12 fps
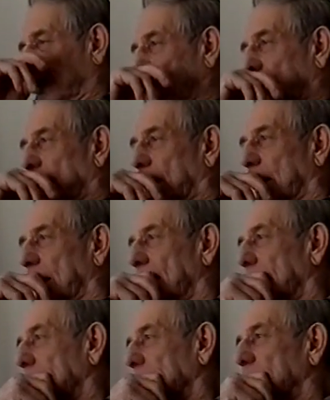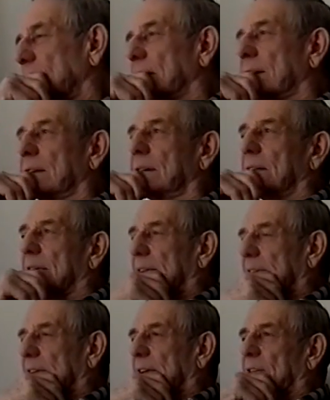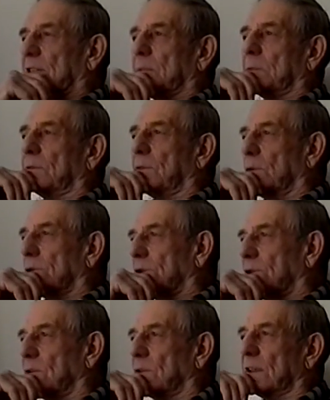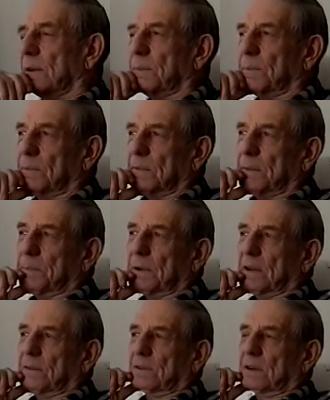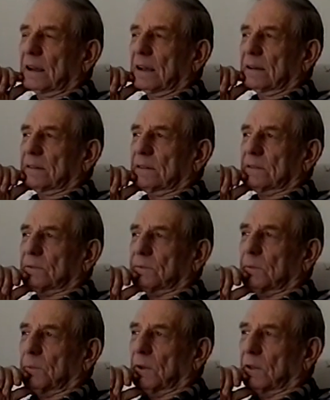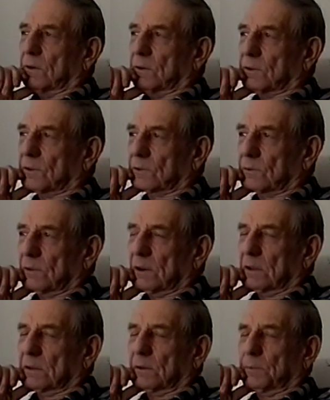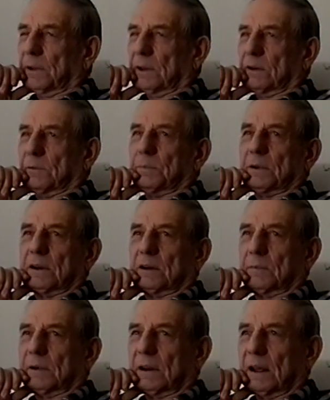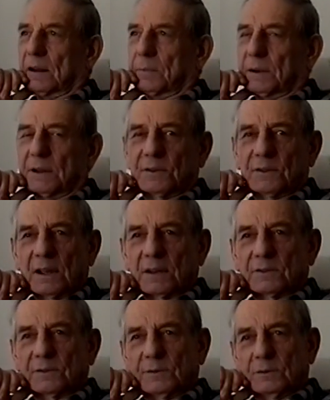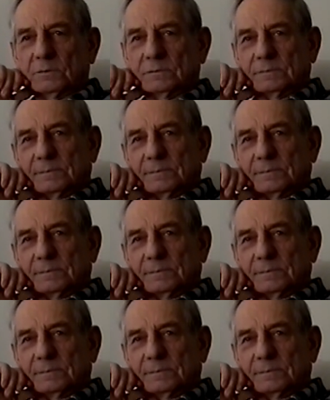Yeah, I used to sing. See, my folks, you know, they played for dances. My mother was a real good piano player. My dad played saxophone.